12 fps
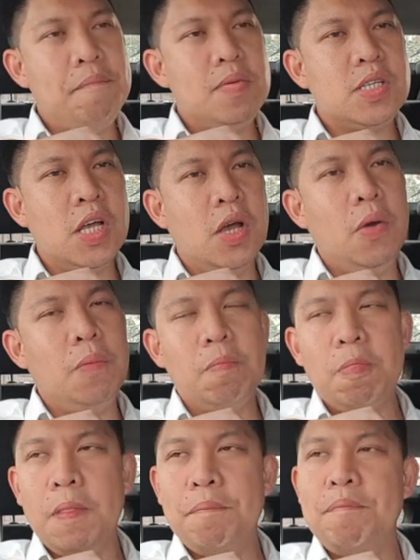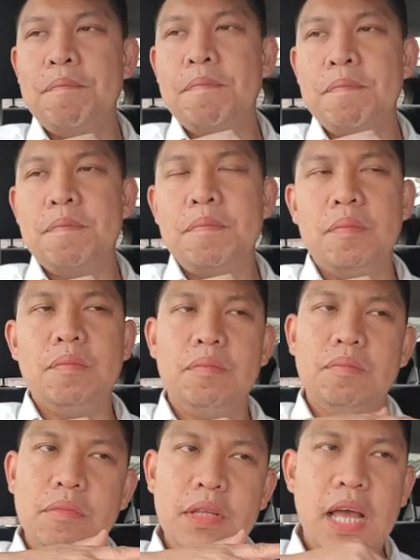So
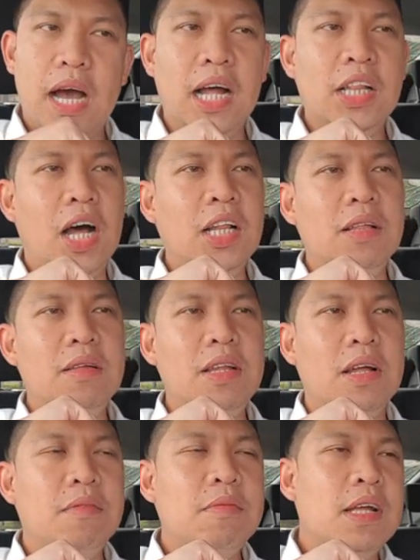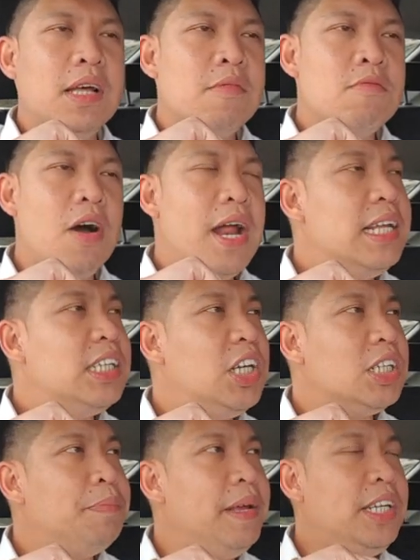yeah, riders are
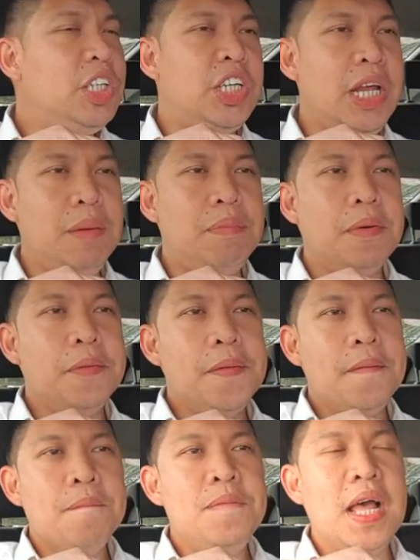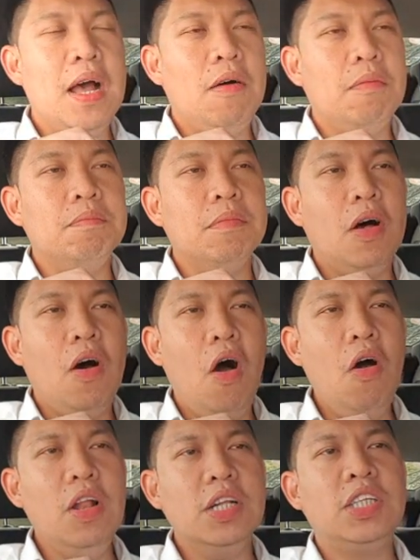just being cheap. Now,
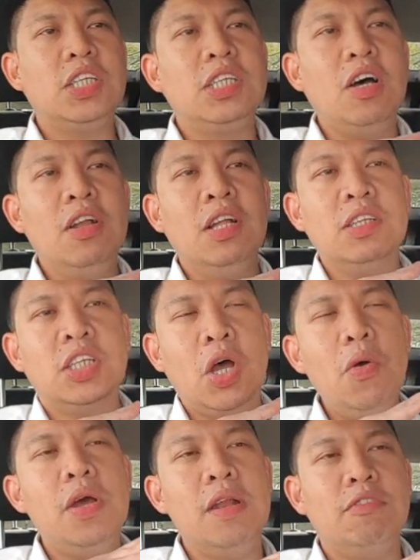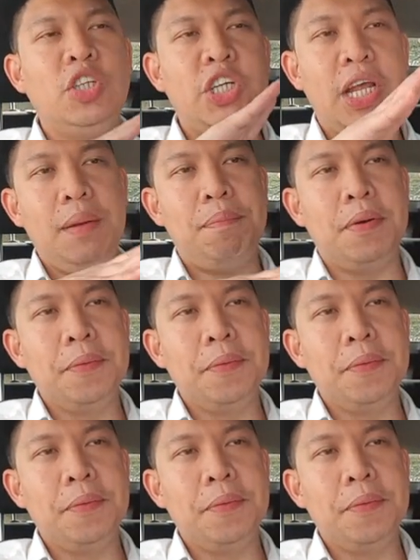on the token of cheap,